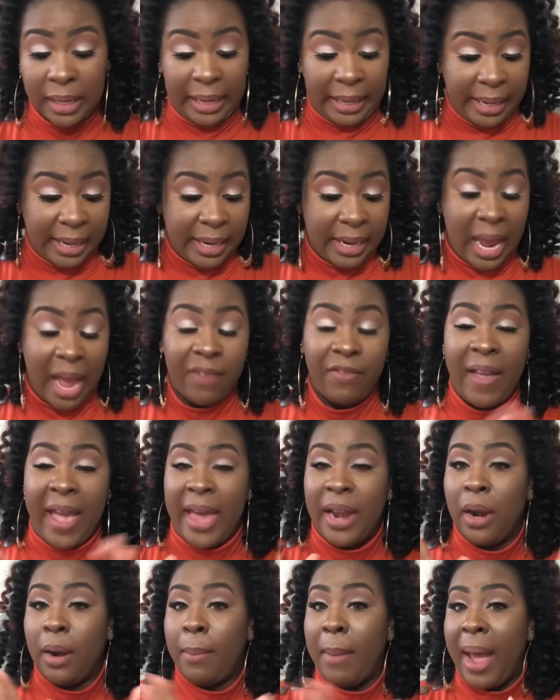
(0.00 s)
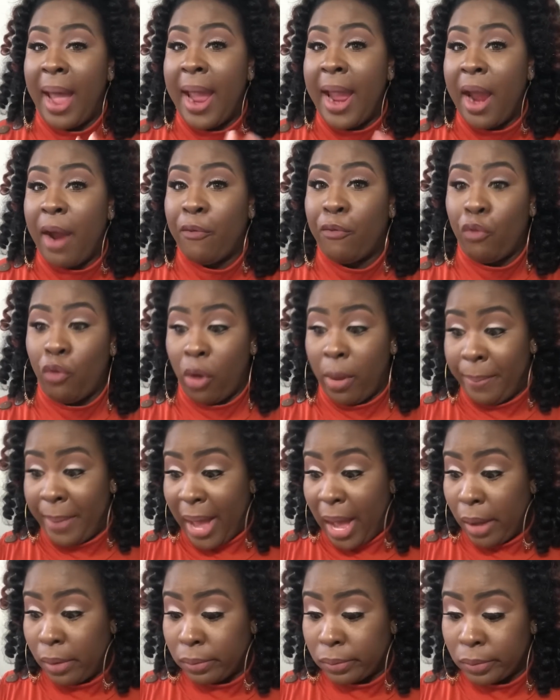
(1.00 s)
Again, I've had it in my hair for
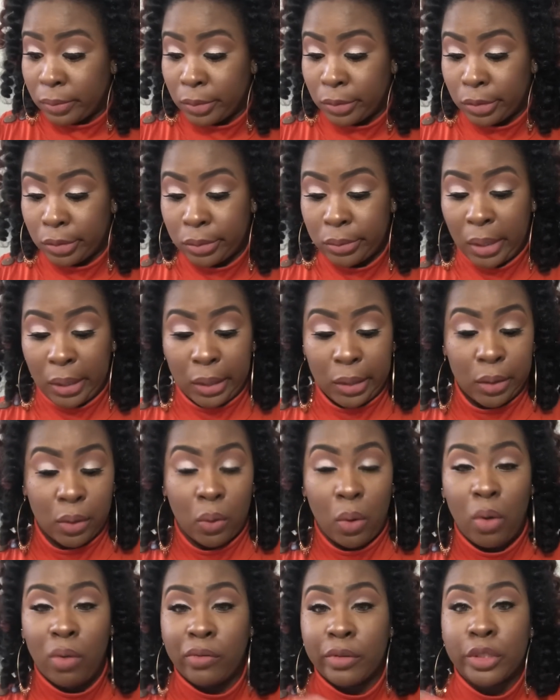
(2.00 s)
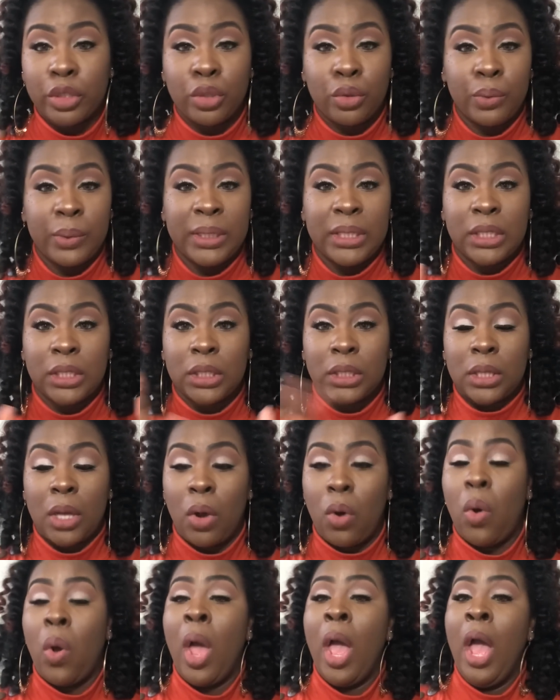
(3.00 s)
about a little over 2 weeks or
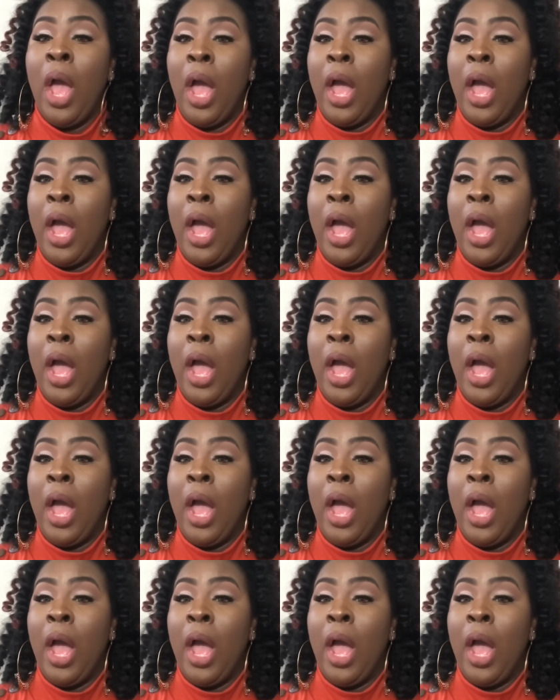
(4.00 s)
so.